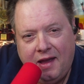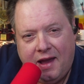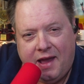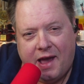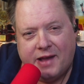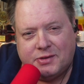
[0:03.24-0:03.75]
Hey
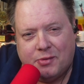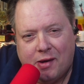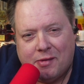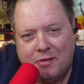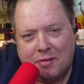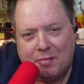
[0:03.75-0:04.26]
guys,
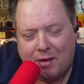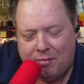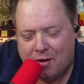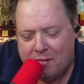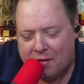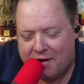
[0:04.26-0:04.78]
welcome to the Big
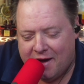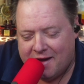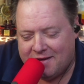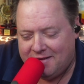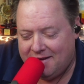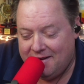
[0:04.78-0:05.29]
Promo
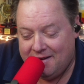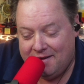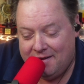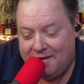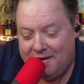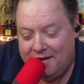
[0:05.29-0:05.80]
Cast.
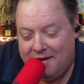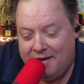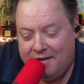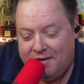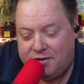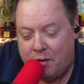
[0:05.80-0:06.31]

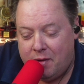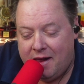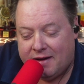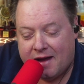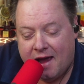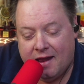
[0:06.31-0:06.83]
This show we
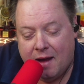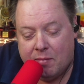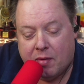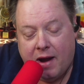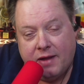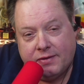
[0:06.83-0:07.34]
like to highlight
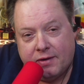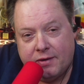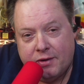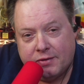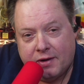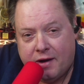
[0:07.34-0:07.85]
brands that are
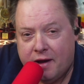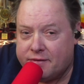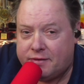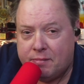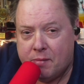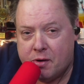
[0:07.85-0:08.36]
using
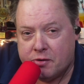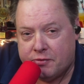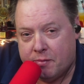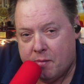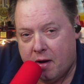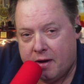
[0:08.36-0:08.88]
custom merch
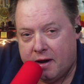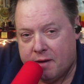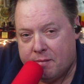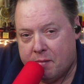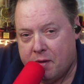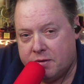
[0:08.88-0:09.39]
for marketing and
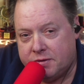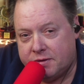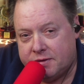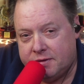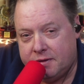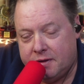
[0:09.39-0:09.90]

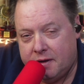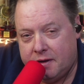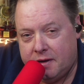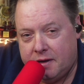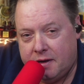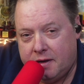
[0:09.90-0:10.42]
promotions
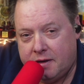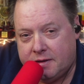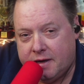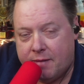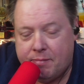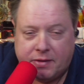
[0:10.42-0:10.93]

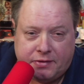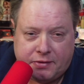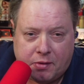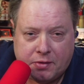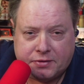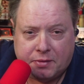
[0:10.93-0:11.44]
to give business
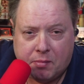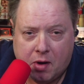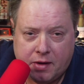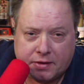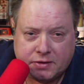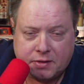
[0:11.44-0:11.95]
owners and
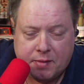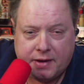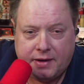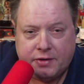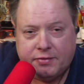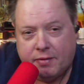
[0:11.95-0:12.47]
marketers some
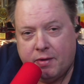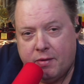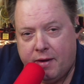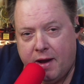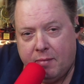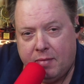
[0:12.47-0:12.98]
ideas for their own
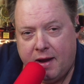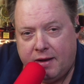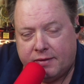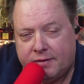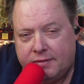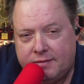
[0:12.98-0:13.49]

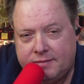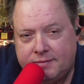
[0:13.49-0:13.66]
campaigns.